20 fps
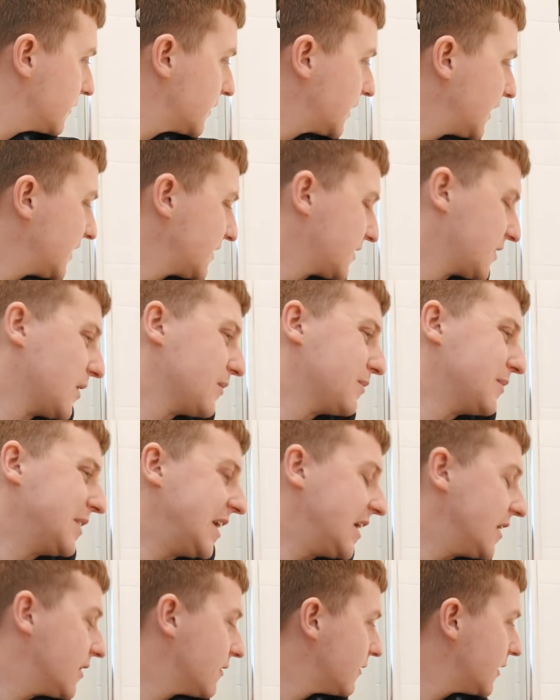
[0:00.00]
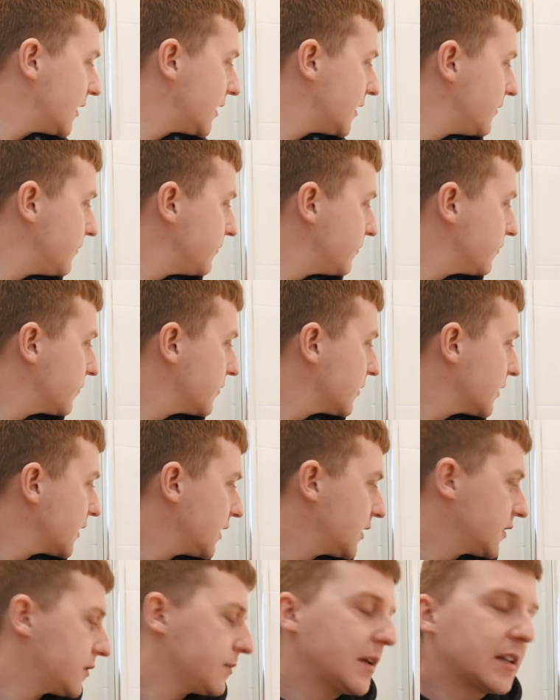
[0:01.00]
gets up near it,
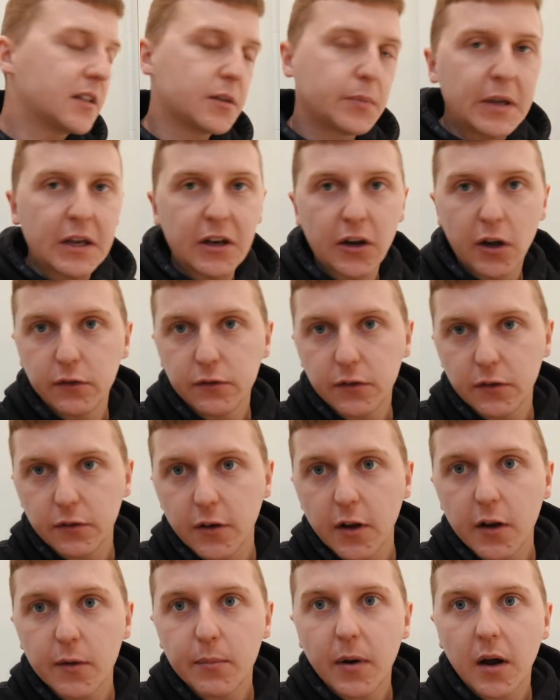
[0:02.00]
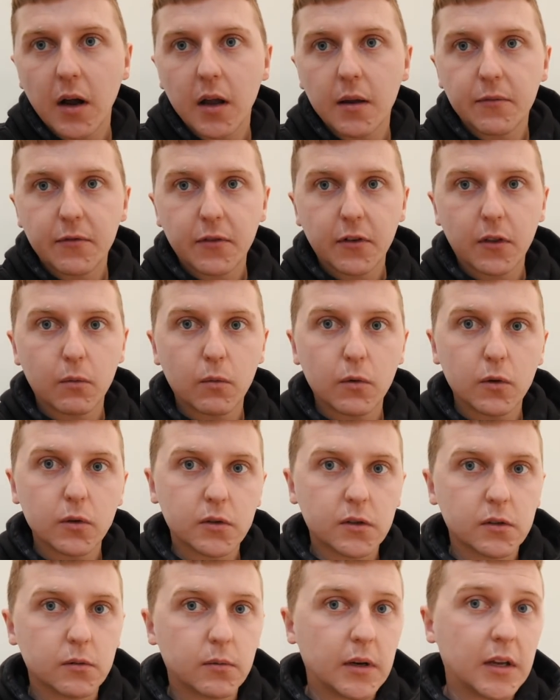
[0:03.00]
it's meant to be an overflow pipe for the
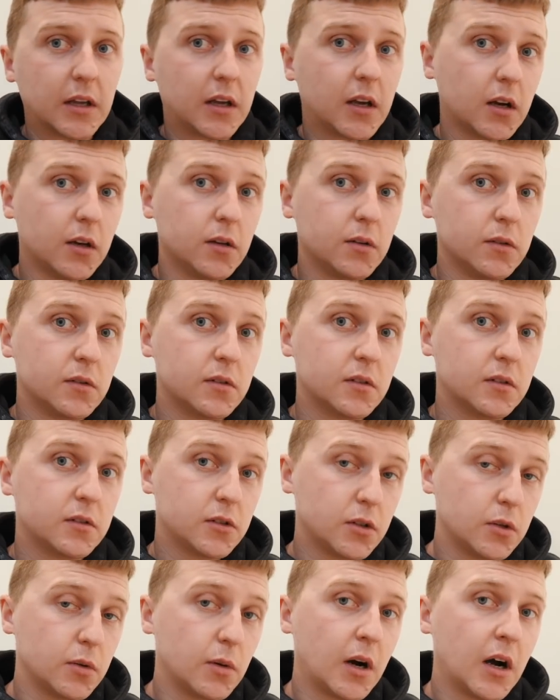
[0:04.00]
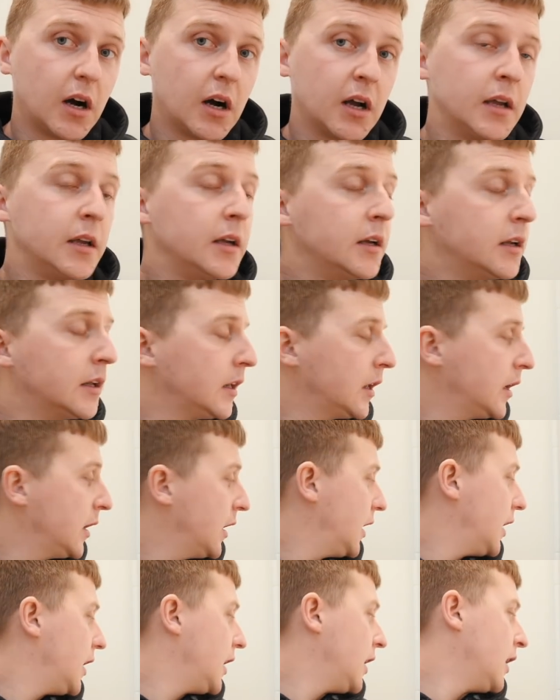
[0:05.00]
water when it goes too high.
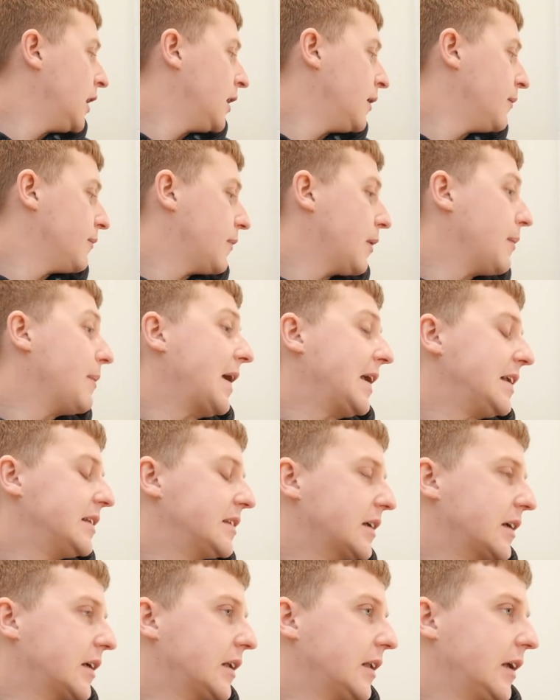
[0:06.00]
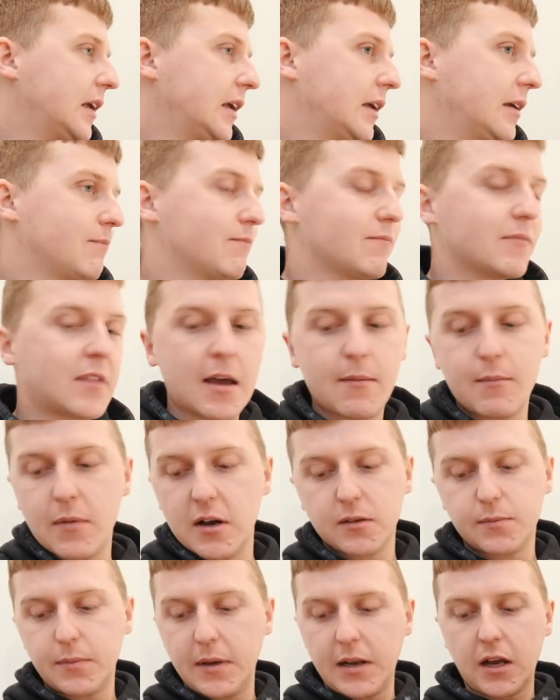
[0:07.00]
But basically there
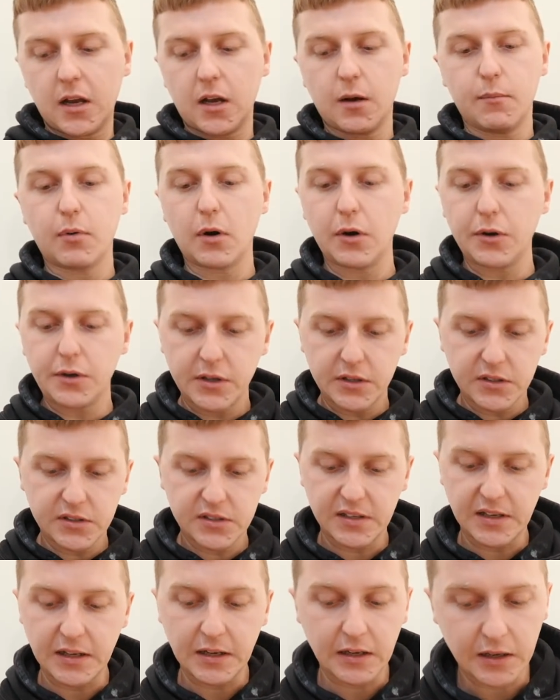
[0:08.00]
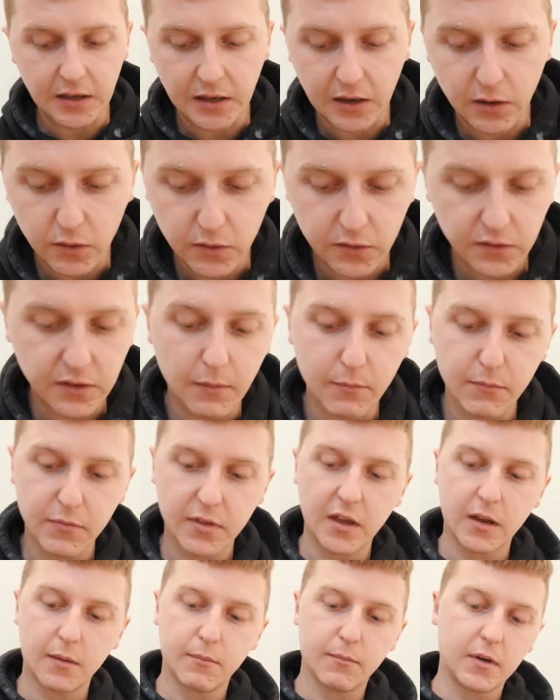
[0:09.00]
must be like a broken seal in it or
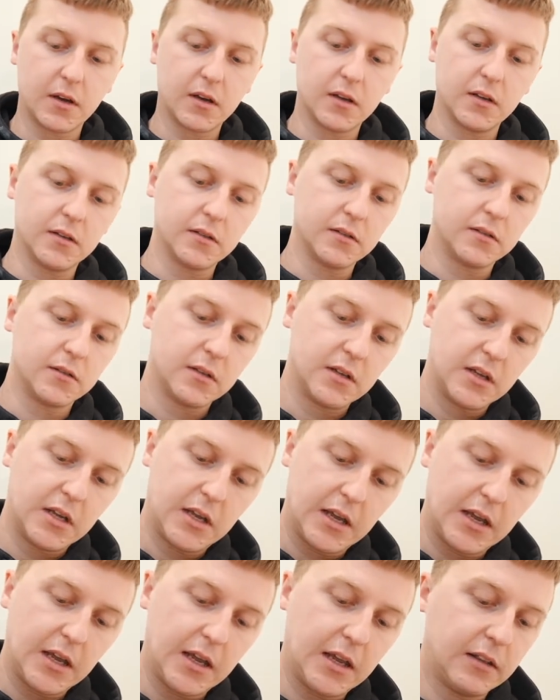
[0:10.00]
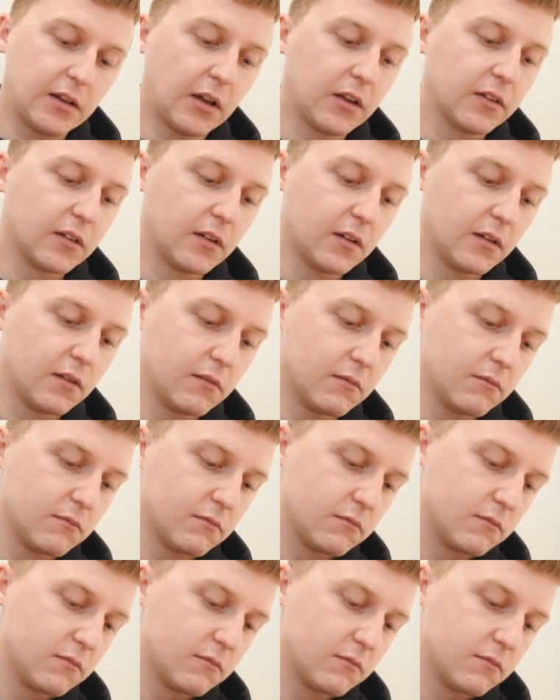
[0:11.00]
something, because it doesn't